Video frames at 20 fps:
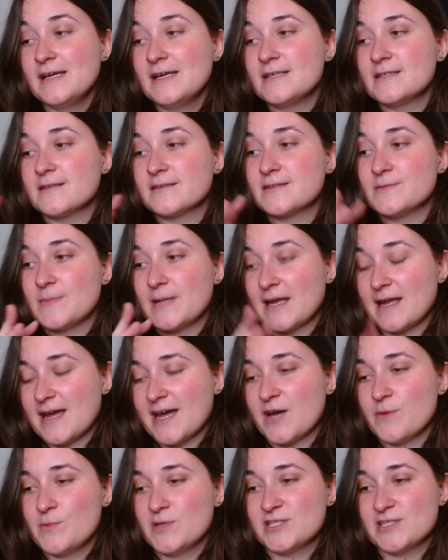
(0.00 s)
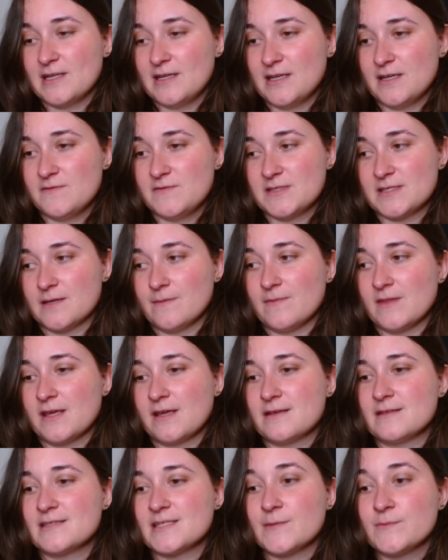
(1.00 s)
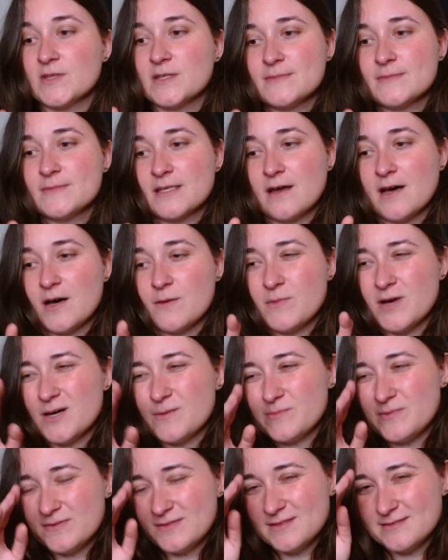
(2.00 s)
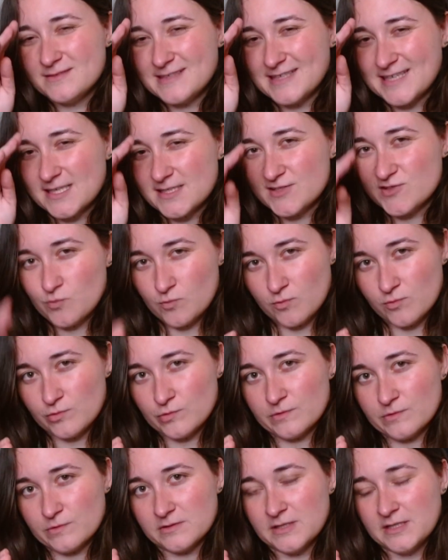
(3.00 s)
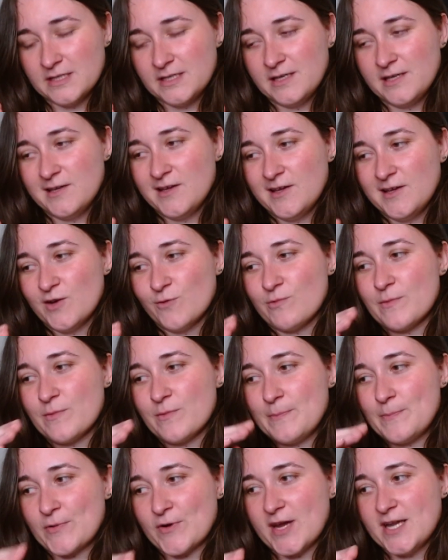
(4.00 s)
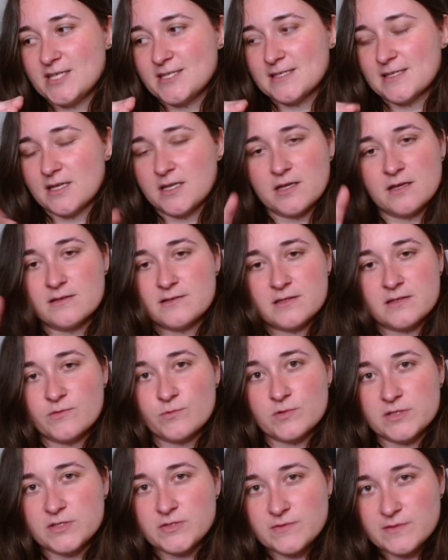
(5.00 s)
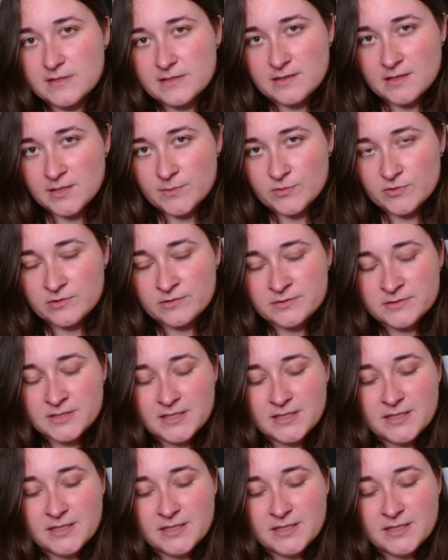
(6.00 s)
Doesn't matter how much I love something, sometimes I come up against a wall where my brain just kind of goes, I don't want to do this anymore.